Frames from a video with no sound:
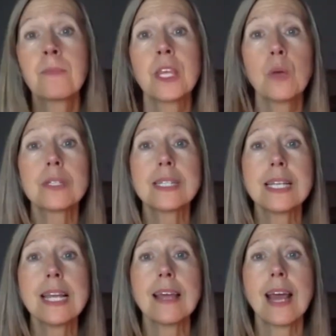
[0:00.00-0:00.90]
you will
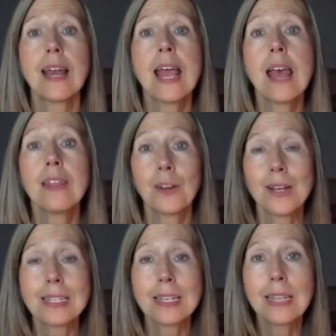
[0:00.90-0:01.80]
see that there
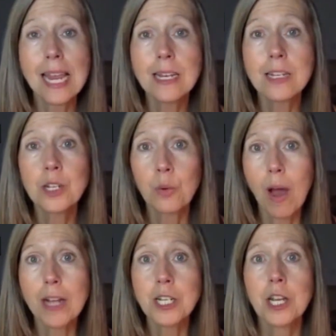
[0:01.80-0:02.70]
is a link to
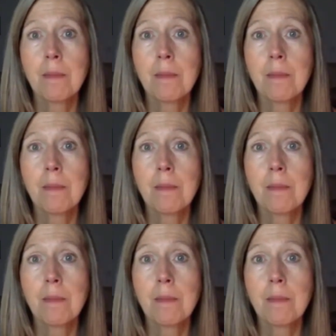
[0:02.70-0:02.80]
watch